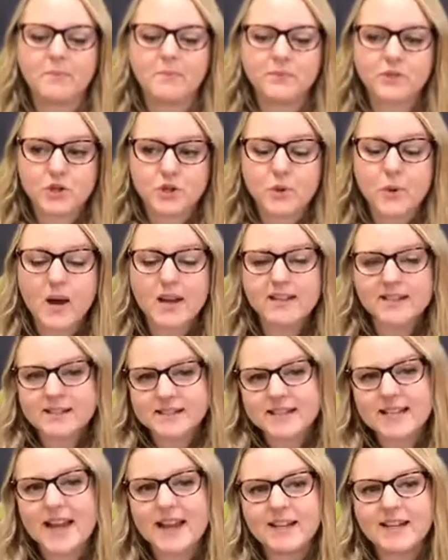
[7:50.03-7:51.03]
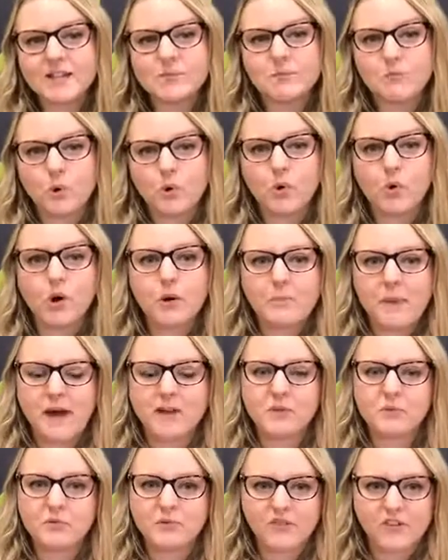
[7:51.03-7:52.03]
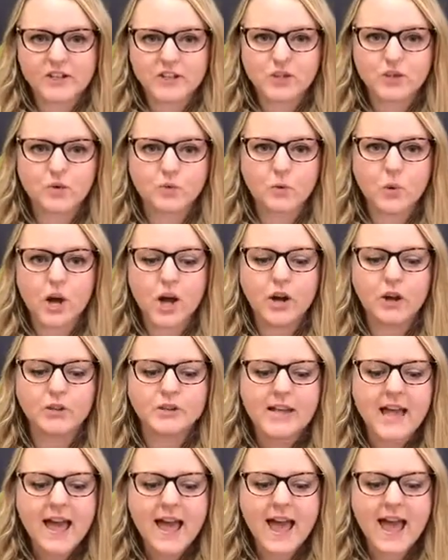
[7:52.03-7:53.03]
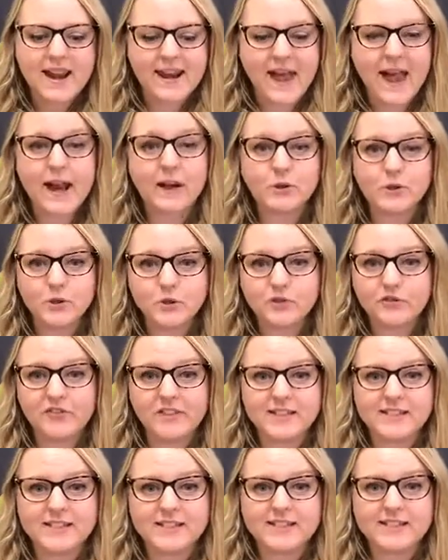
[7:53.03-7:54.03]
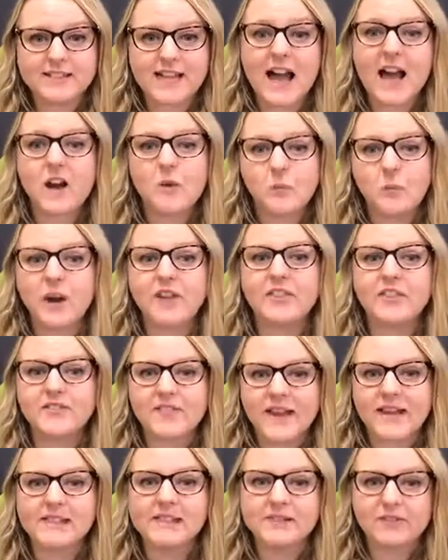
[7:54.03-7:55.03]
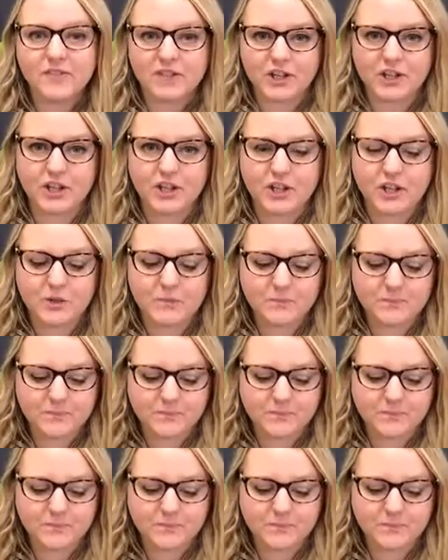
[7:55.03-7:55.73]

do understand more about the professional world and how you'll fit into that and whether that's for you.